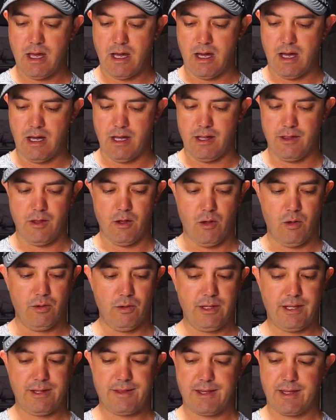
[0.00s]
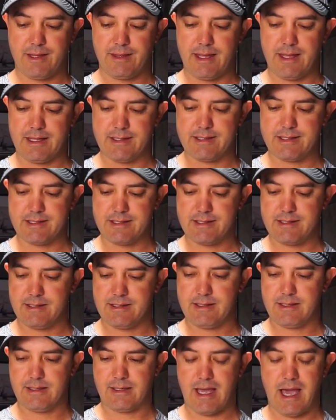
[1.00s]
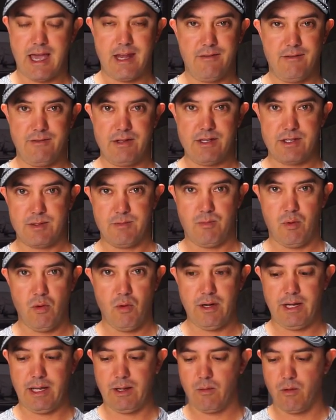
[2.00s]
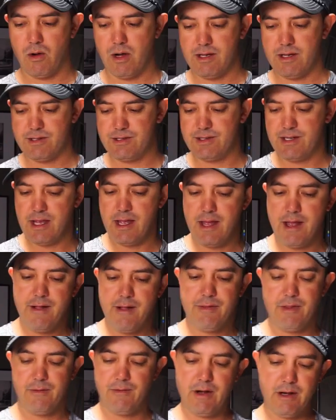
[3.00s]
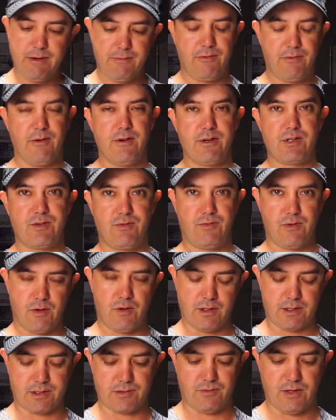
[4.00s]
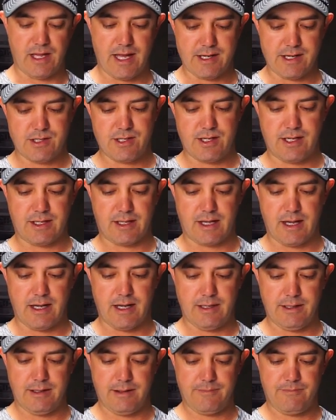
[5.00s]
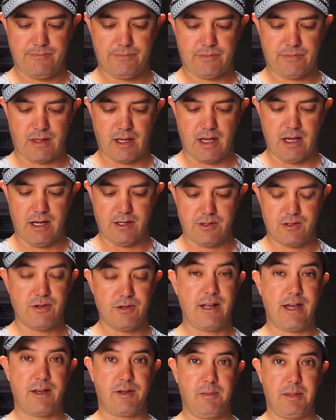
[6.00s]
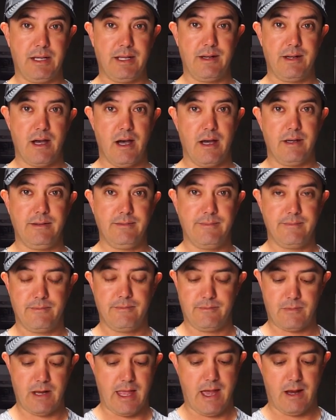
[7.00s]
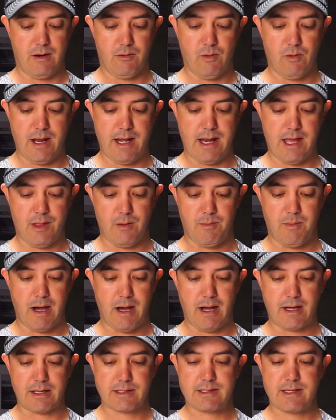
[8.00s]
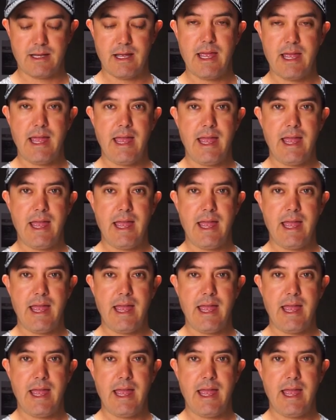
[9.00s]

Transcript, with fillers: Uh, the only thing that's kind of disappointing was the very first Phottix flash that I got uh, turned out to be a dud uh, right out of the box.